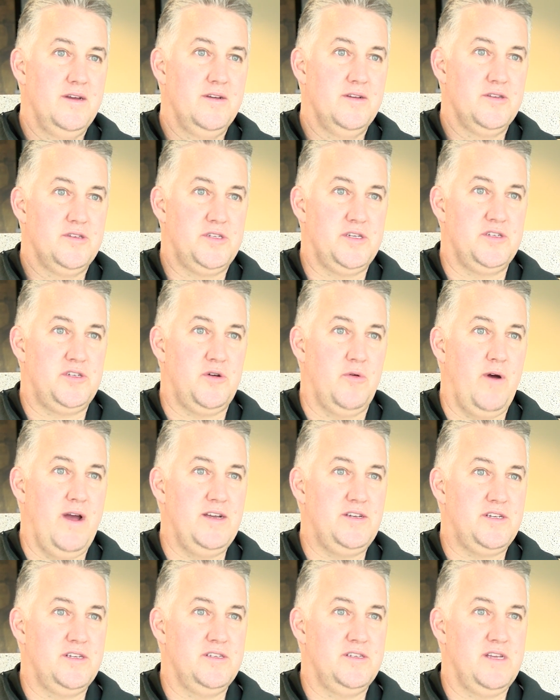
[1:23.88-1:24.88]

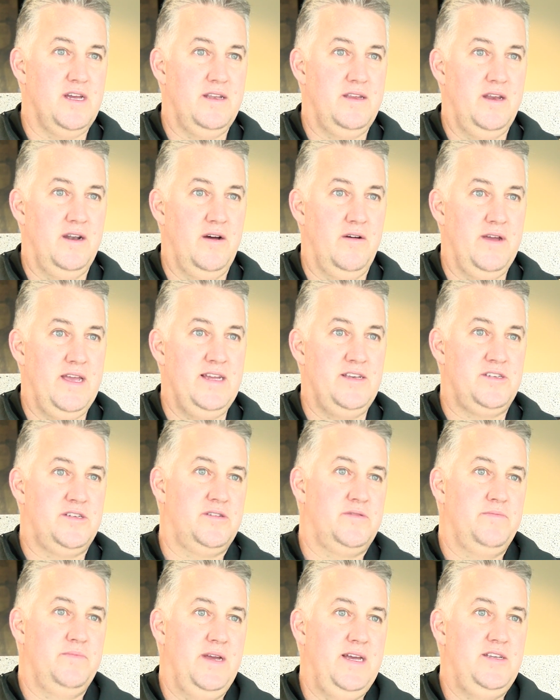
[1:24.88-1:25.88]
situations that
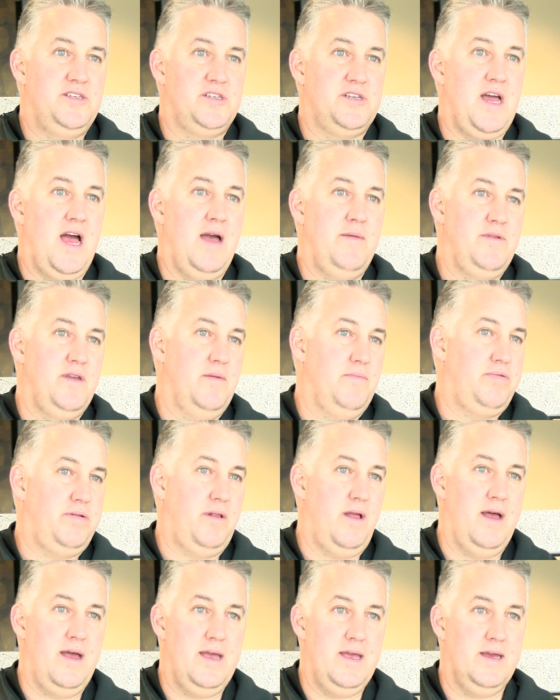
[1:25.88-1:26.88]
each time you
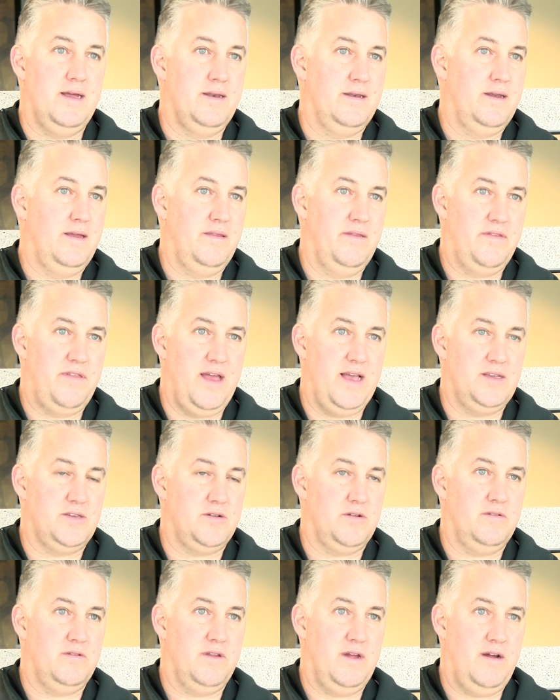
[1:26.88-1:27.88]
play and things
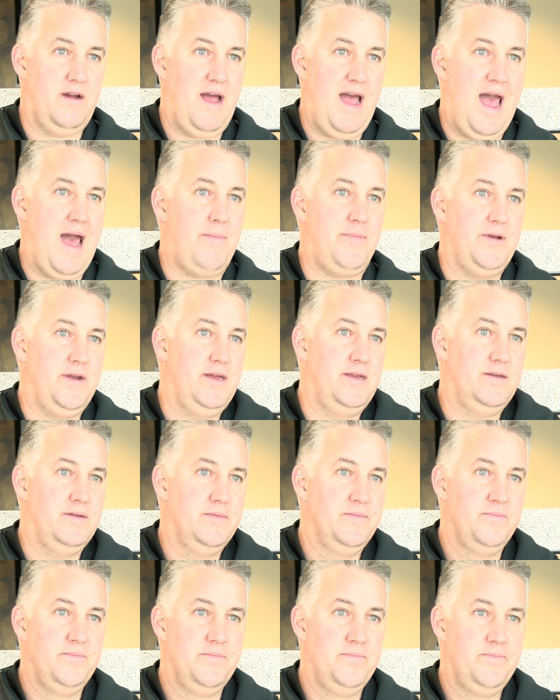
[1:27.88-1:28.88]
that are happening,
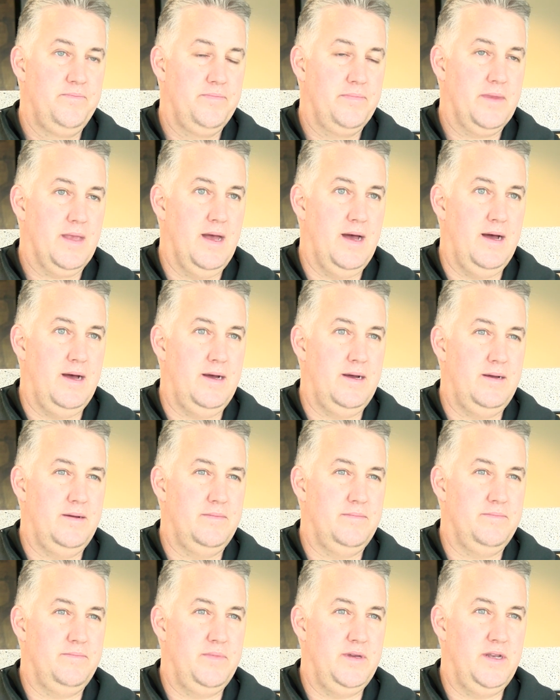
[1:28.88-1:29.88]

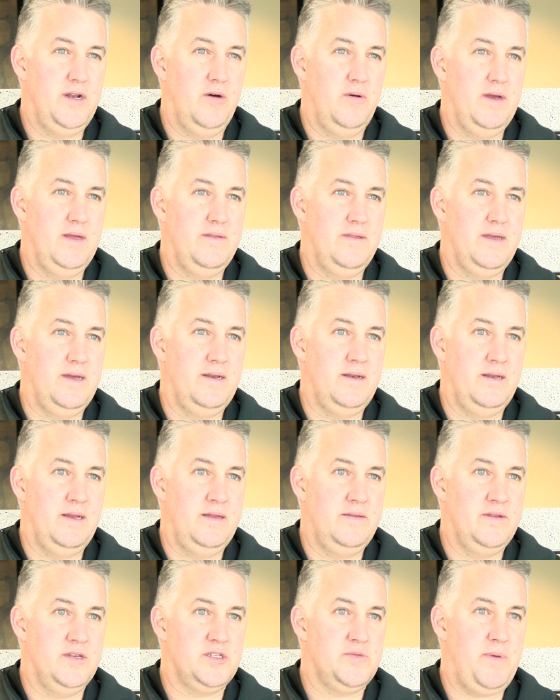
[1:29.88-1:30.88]

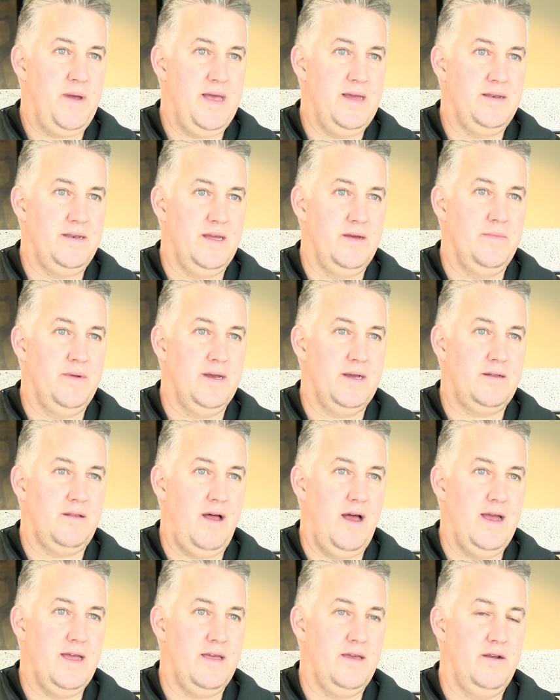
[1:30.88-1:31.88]
in this pandemic,
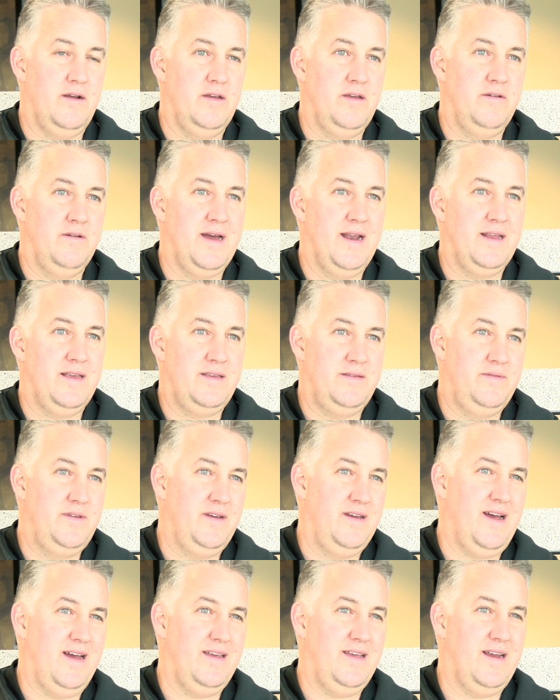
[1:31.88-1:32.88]
like you got
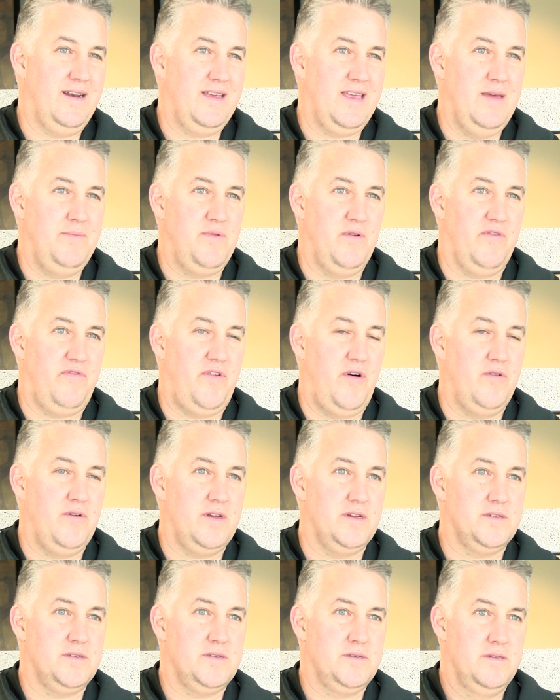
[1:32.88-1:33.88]
to keep your
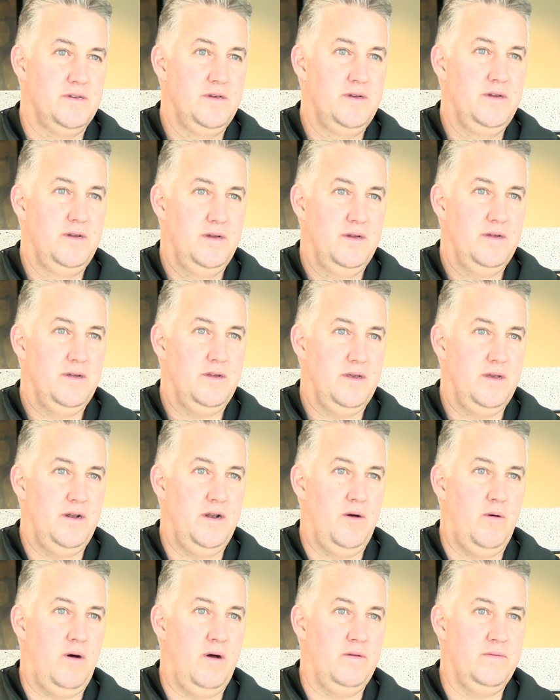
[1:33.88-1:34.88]
focus,
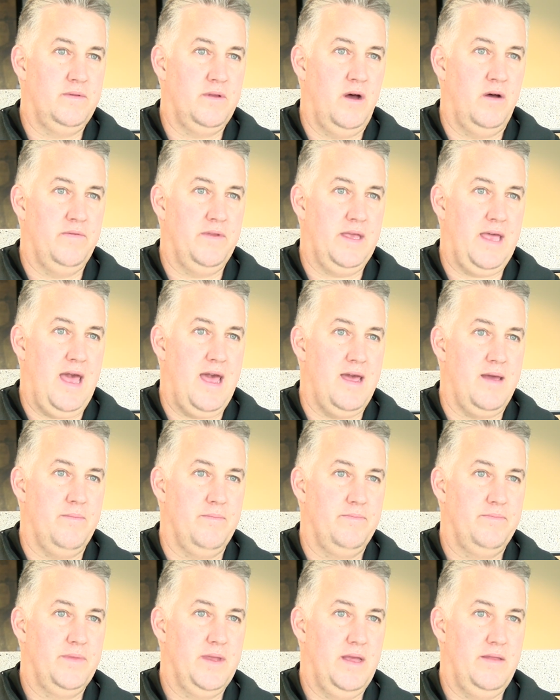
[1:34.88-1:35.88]
on the game,
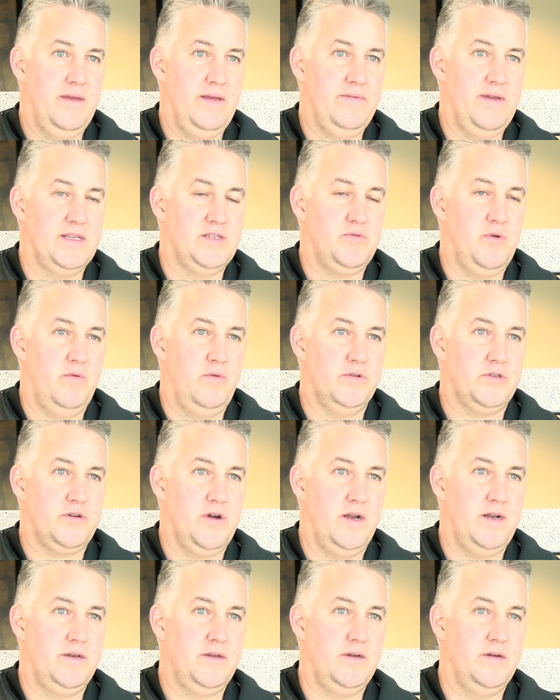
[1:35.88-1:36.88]
and then that's what we'll
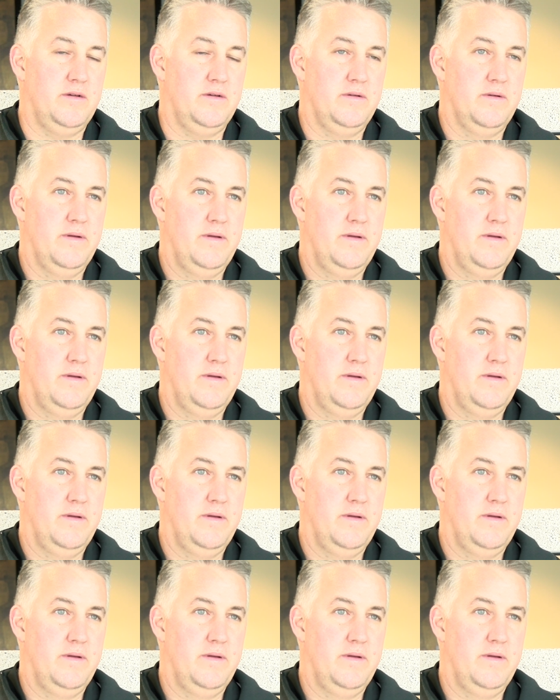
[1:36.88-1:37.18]
try to do.